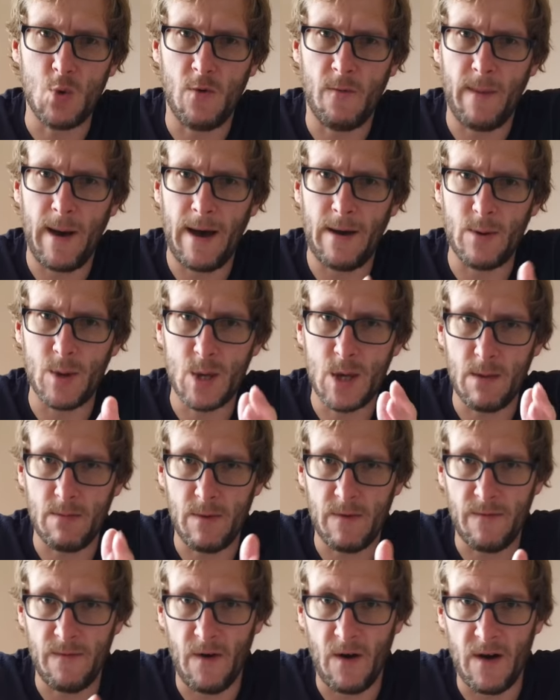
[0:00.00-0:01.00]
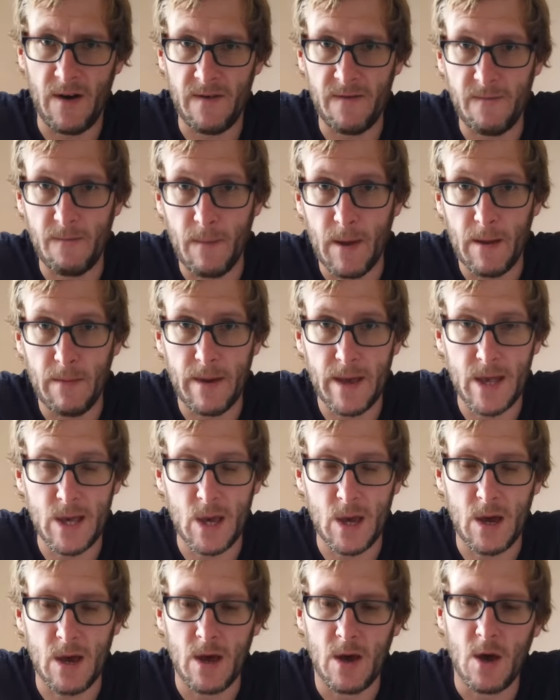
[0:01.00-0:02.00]
to about
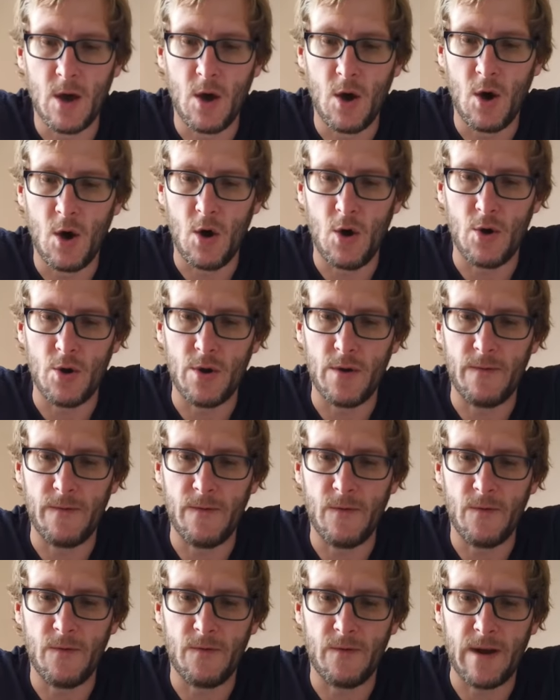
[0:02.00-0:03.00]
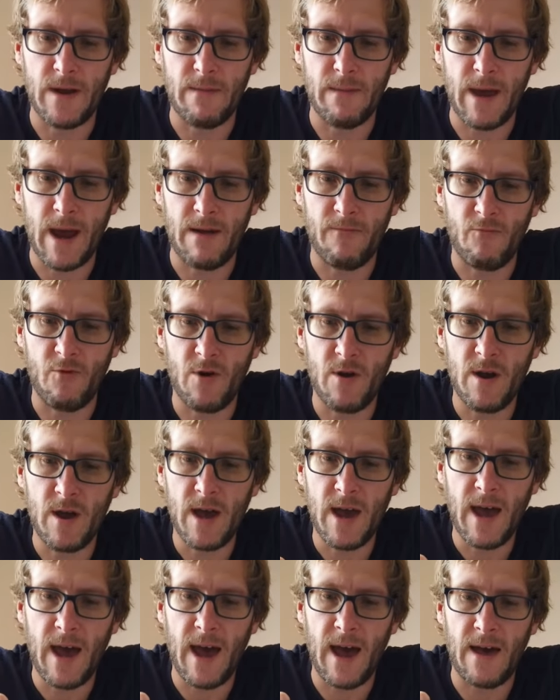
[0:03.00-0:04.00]
75mm on a full frame camera,
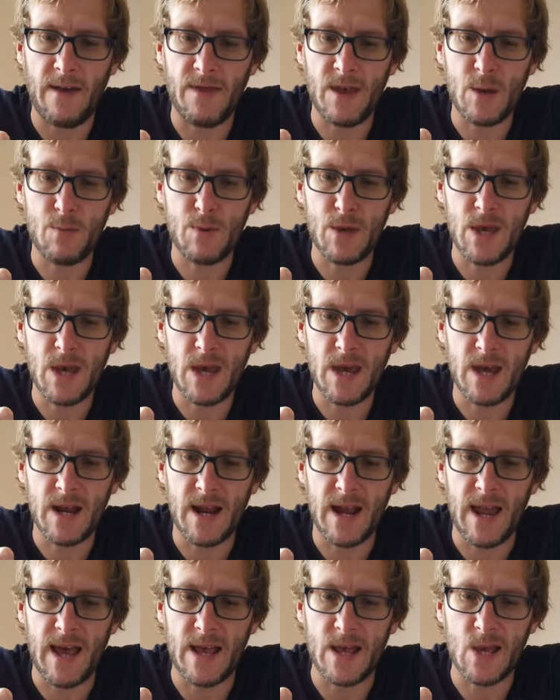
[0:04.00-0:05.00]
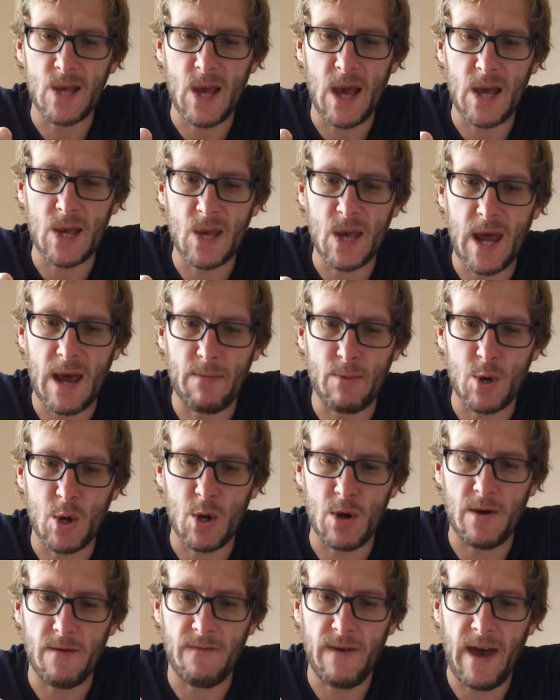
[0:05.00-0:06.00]
and this particular lens has an
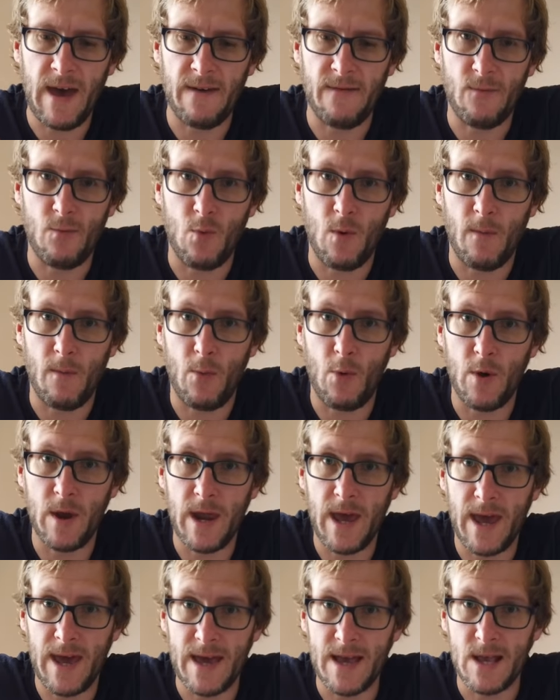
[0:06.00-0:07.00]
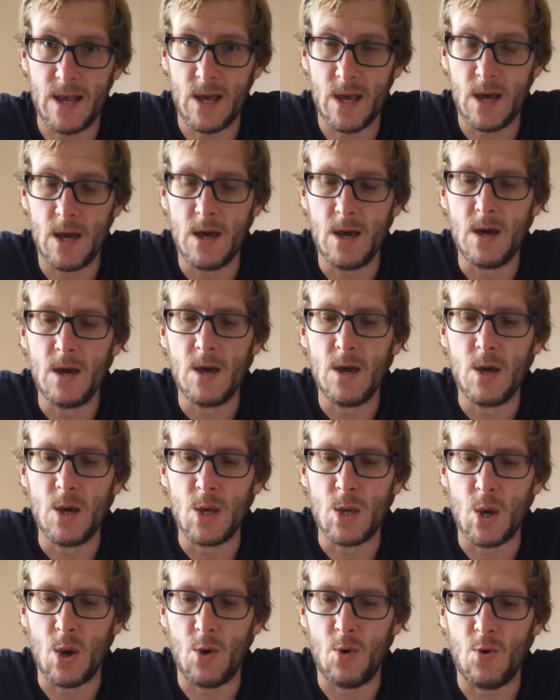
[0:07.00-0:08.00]
aperture of f1.8.
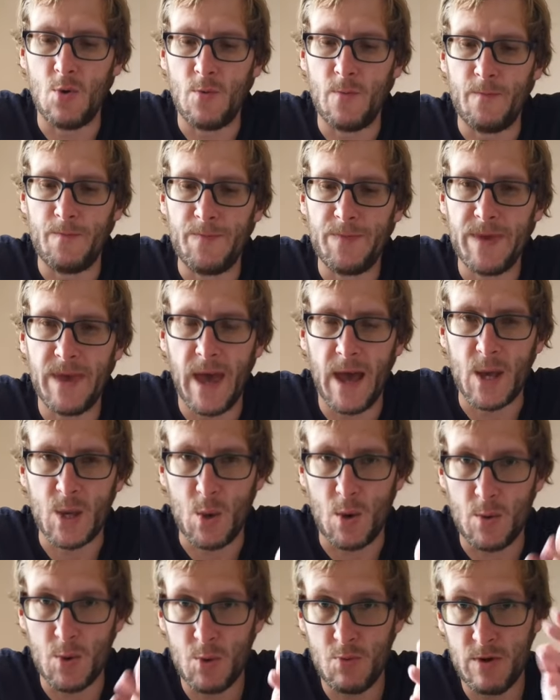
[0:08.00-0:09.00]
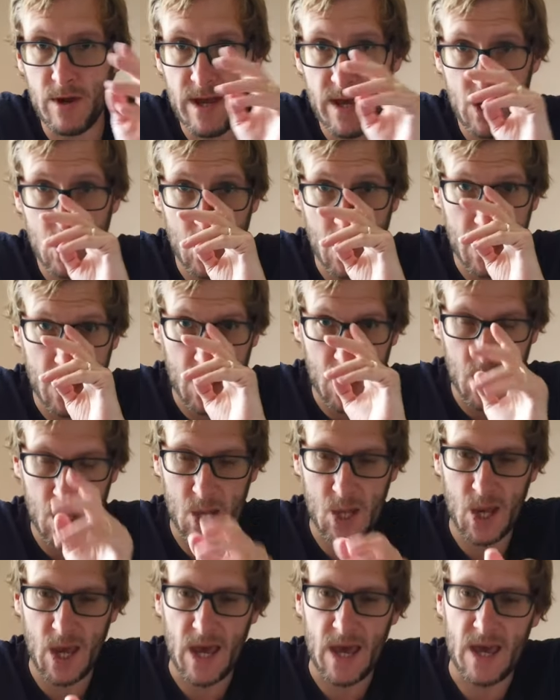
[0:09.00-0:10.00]
So yeah, so I was really interested to
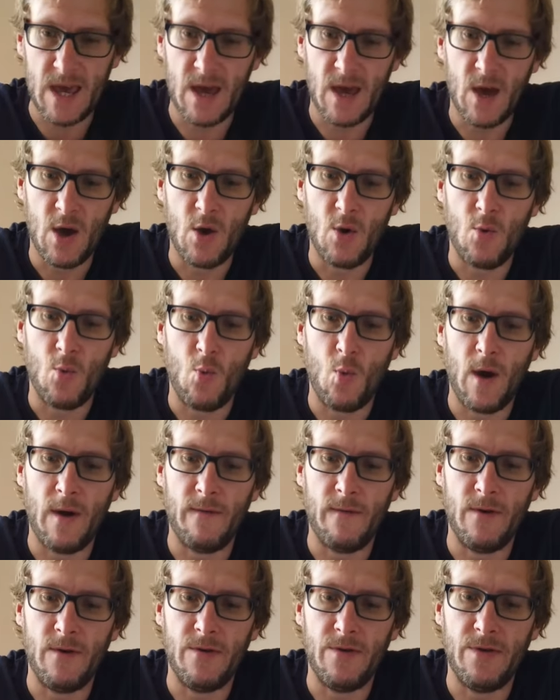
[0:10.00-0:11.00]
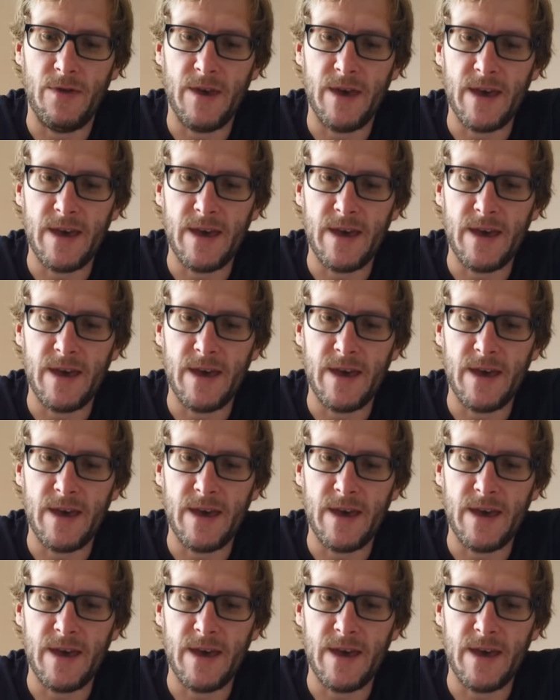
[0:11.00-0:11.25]
see whether